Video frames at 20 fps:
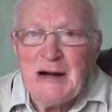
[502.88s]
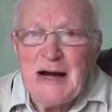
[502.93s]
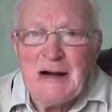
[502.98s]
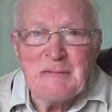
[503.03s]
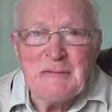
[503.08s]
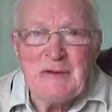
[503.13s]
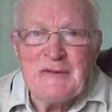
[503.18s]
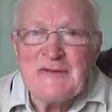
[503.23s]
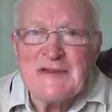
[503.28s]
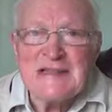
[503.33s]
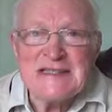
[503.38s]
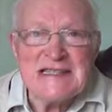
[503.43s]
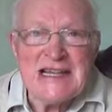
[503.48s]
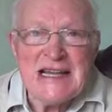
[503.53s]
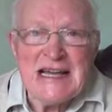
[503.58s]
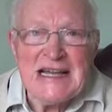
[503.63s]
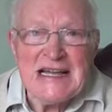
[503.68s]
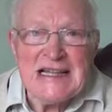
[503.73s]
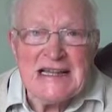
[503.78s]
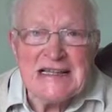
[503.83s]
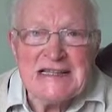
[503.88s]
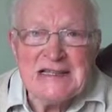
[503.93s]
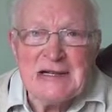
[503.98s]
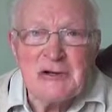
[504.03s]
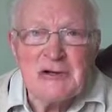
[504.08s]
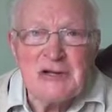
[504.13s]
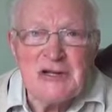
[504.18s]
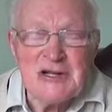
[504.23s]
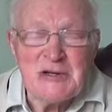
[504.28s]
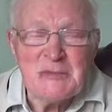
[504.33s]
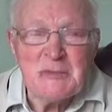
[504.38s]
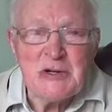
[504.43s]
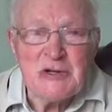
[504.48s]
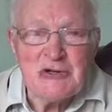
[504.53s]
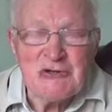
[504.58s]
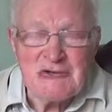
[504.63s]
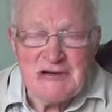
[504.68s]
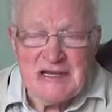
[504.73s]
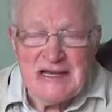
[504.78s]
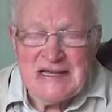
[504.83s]
palm of his hand, Duncan
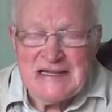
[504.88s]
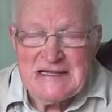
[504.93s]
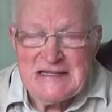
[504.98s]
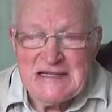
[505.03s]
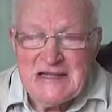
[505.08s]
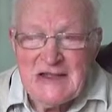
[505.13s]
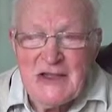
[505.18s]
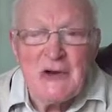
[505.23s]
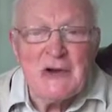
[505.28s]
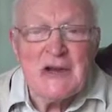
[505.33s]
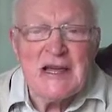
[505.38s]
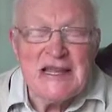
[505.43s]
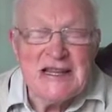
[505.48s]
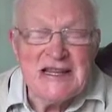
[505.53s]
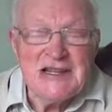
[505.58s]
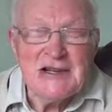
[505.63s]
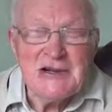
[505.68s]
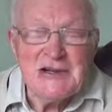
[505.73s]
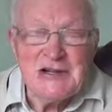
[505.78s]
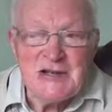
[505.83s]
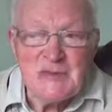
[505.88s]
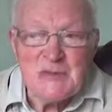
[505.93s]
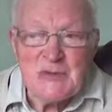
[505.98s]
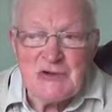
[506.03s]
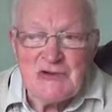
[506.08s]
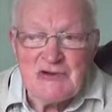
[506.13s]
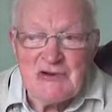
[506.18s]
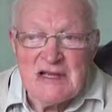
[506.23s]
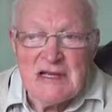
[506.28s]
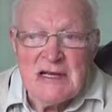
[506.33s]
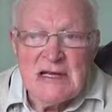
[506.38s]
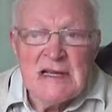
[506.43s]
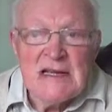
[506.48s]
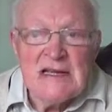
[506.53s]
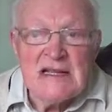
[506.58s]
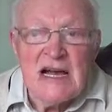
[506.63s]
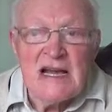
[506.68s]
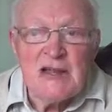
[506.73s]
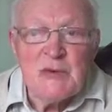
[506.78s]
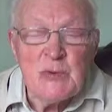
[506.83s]
Macrae, the late Duncan Macrae,
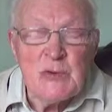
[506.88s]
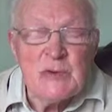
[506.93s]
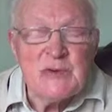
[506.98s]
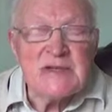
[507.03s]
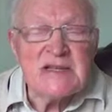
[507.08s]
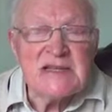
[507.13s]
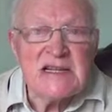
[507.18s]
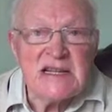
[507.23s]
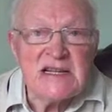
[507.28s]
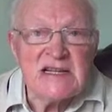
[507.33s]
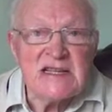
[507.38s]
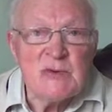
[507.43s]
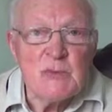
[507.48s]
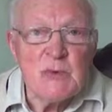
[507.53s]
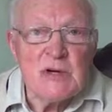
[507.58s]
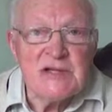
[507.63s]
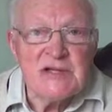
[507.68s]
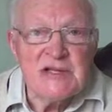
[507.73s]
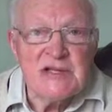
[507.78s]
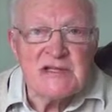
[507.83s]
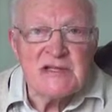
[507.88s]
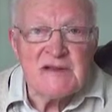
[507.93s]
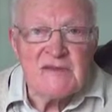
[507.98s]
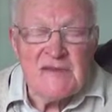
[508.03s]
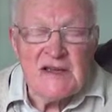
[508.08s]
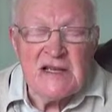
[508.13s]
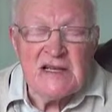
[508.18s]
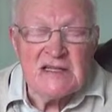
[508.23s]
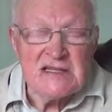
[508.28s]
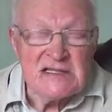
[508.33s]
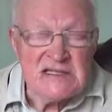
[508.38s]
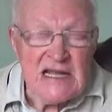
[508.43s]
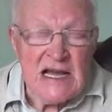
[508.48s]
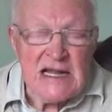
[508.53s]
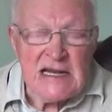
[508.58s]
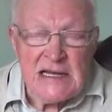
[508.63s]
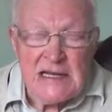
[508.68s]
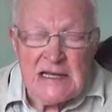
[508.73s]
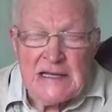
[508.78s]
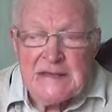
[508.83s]
died when he was 61 years of age,
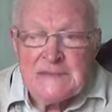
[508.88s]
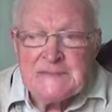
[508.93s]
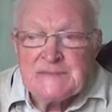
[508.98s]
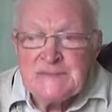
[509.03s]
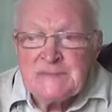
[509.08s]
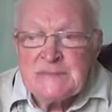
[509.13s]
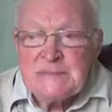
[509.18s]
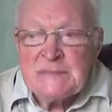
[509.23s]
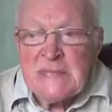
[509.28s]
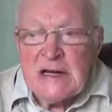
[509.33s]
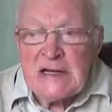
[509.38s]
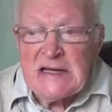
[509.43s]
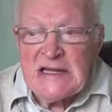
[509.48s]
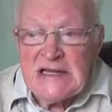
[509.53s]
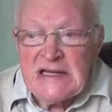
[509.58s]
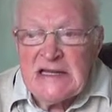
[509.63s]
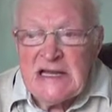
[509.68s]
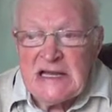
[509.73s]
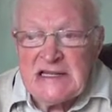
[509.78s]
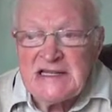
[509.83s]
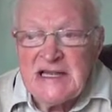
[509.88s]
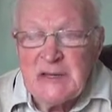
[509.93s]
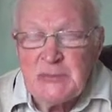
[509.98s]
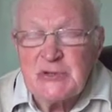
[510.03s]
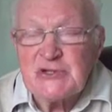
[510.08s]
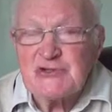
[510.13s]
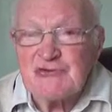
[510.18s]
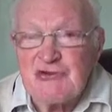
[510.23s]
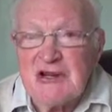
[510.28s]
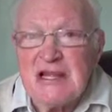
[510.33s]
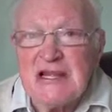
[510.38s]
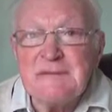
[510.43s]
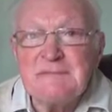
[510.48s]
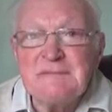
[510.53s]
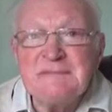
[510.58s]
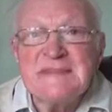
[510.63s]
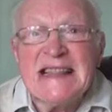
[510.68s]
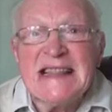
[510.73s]
sadly. But he, yes, he was great.